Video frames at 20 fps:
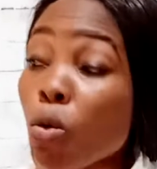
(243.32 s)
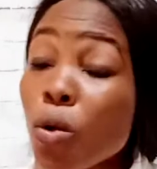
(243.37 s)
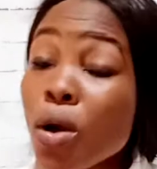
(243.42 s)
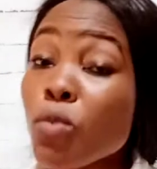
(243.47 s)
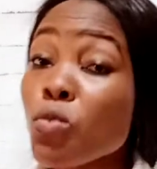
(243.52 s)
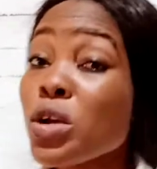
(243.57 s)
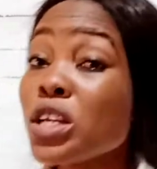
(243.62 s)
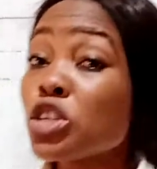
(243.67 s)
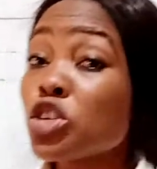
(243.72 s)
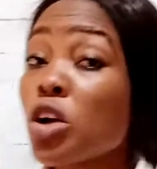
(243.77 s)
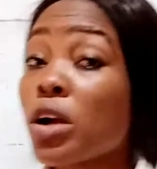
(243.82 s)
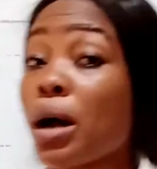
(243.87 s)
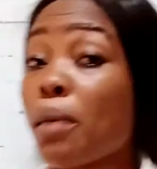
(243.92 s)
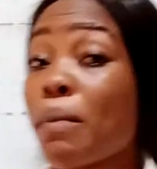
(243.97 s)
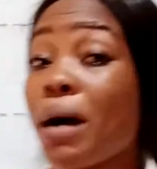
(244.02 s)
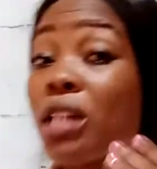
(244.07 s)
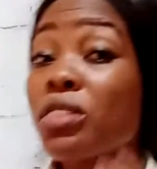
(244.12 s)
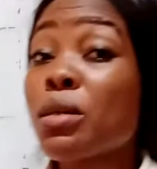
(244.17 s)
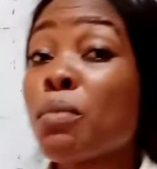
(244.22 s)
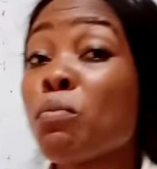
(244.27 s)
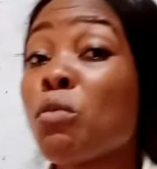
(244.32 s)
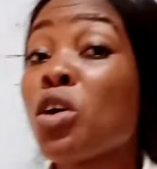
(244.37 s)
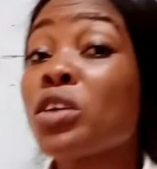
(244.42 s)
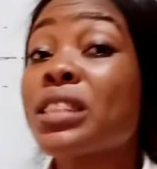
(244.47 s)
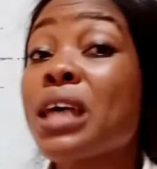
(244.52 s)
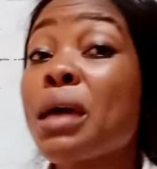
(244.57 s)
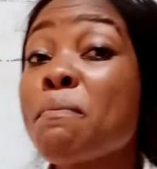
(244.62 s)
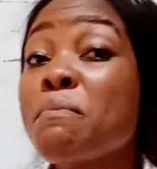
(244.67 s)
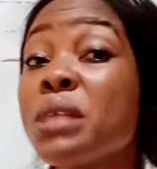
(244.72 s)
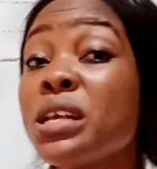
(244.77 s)
when we talk about the
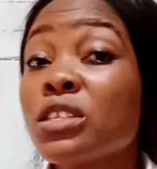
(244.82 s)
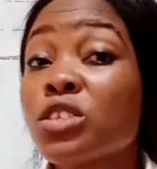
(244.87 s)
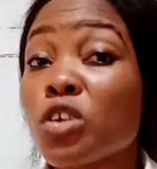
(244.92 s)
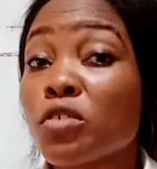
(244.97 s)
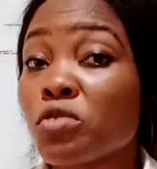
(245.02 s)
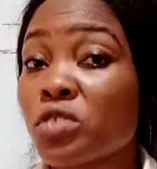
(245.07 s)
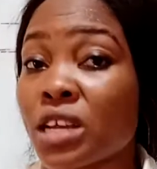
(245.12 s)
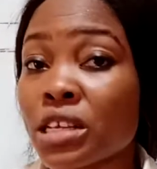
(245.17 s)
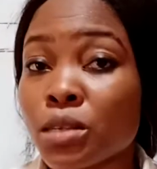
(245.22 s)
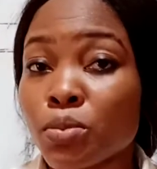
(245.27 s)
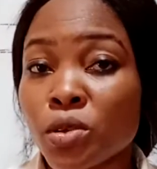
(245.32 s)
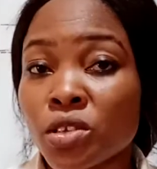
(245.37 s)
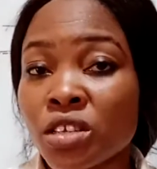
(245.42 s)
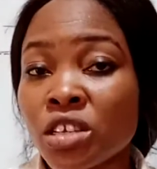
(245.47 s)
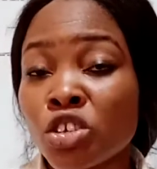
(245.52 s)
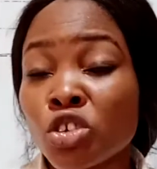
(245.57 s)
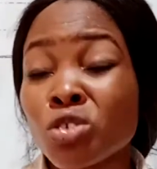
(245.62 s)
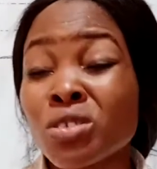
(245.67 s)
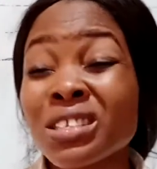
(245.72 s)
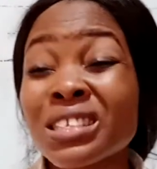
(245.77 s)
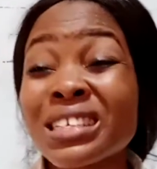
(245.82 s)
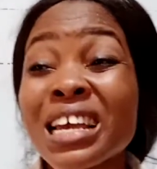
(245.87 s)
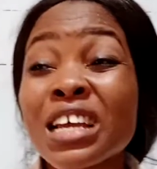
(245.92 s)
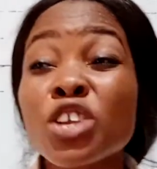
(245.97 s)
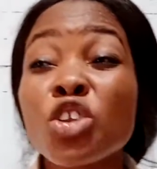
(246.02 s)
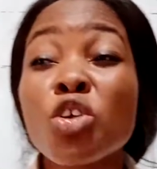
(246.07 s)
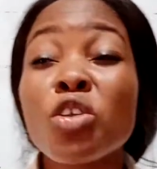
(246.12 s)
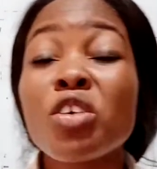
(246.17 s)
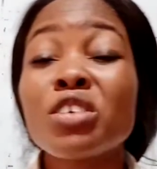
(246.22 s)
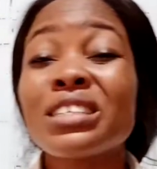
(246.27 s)
modern means of transportation,
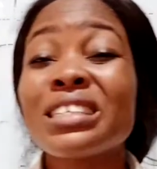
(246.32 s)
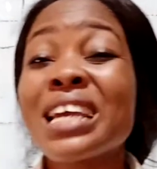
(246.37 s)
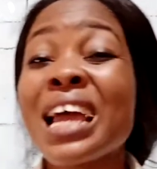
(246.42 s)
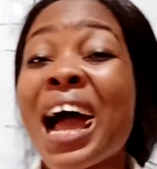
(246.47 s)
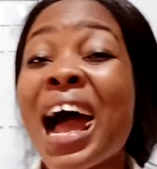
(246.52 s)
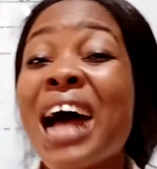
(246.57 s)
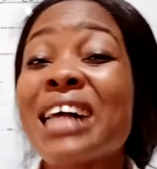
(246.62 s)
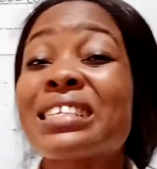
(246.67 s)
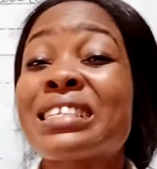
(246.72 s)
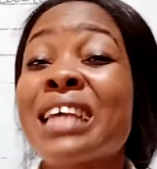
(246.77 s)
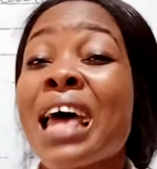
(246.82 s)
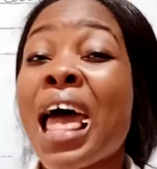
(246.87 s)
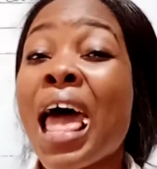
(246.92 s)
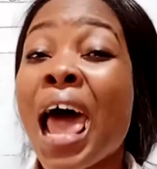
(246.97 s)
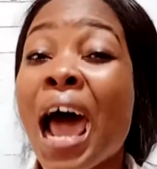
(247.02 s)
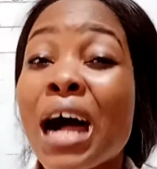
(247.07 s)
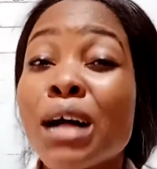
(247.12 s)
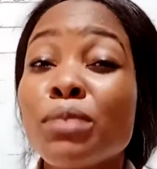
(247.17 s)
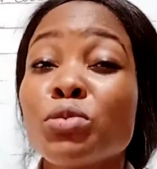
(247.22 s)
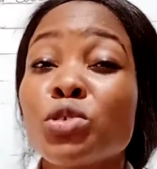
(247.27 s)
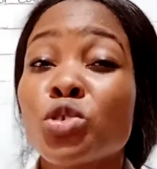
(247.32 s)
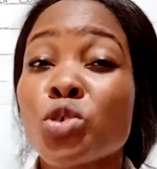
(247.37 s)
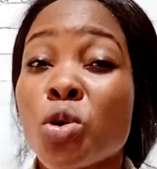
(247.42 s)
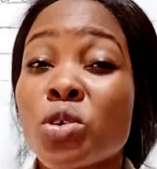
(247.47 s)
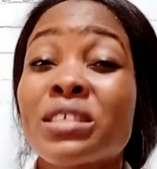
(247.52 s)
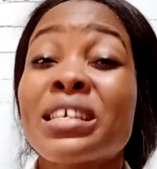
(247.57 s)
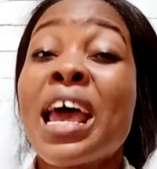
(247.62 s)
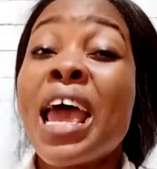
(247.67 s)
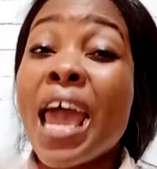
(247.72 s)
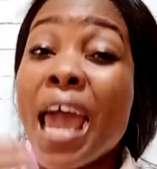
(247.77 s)
technology has helped
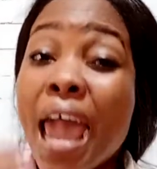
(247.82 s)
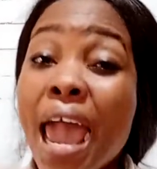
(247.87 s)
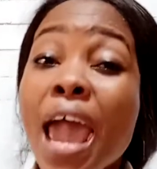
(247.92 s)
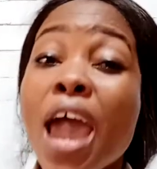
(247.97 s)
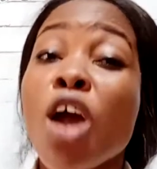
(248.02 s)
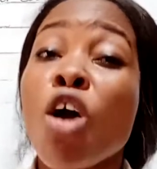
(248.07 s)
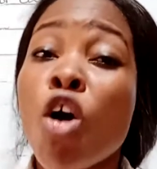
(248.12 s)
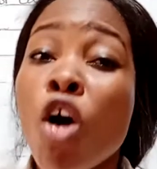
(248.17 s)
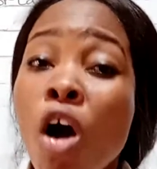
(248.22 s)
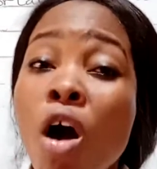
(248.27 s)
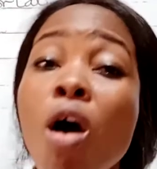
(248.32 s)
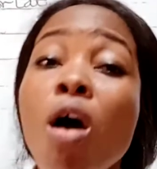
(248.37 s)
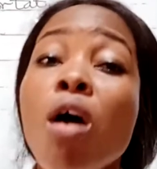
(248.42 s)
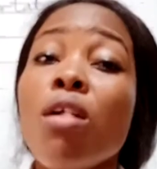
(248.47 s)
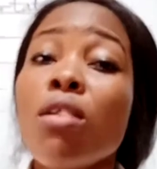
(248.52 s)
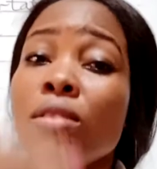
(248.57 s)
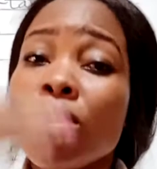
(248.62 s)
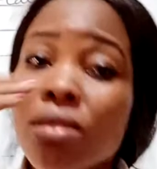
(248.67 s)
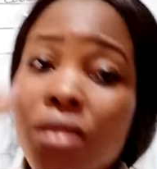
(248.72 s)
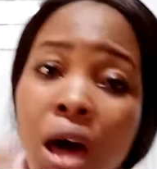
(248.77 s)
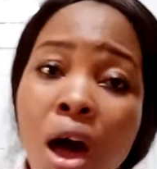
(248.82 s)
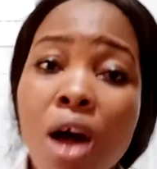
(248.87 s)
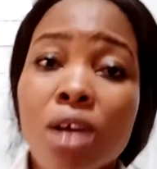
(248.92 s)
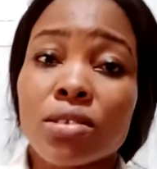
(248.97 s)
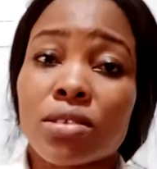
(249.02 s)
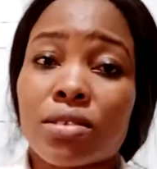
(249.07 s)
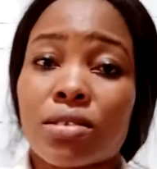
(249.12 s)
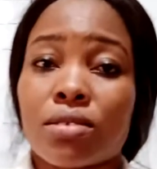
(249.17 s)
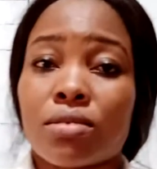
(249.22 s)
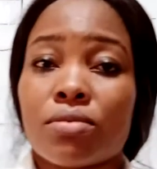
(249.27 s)
us a whole
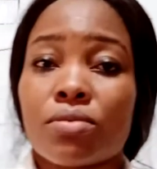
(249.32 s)
lot.